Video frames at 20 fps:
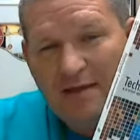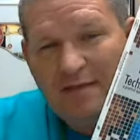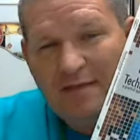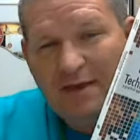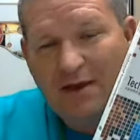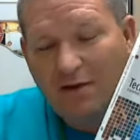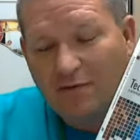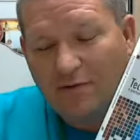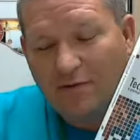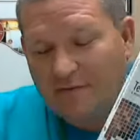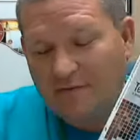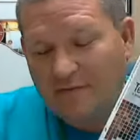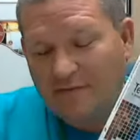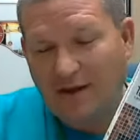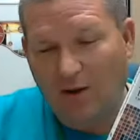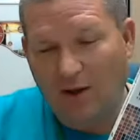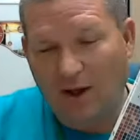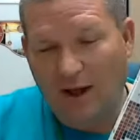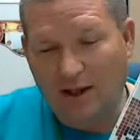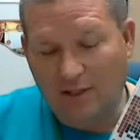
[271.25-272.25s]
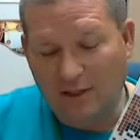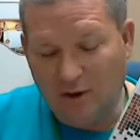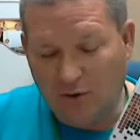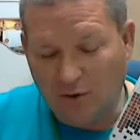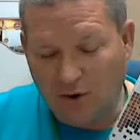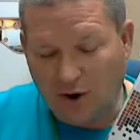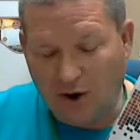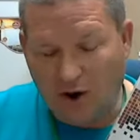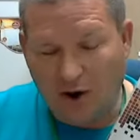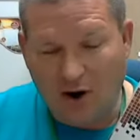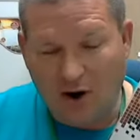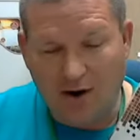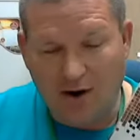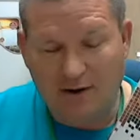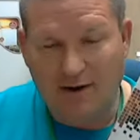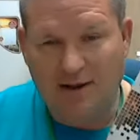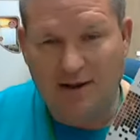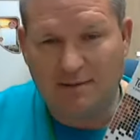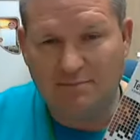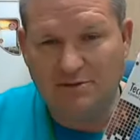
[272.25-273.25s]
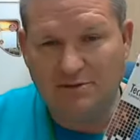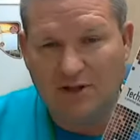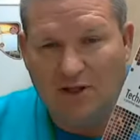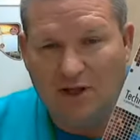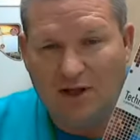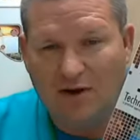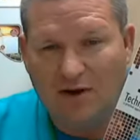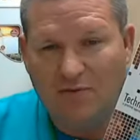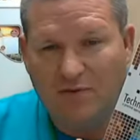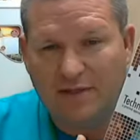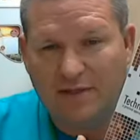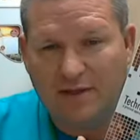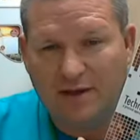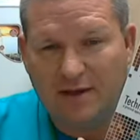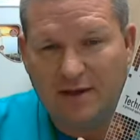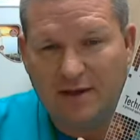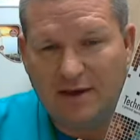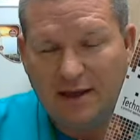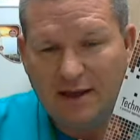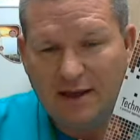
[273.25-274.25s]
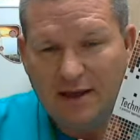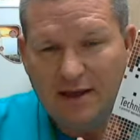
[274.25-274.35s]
They also sell a little card that comes along with it.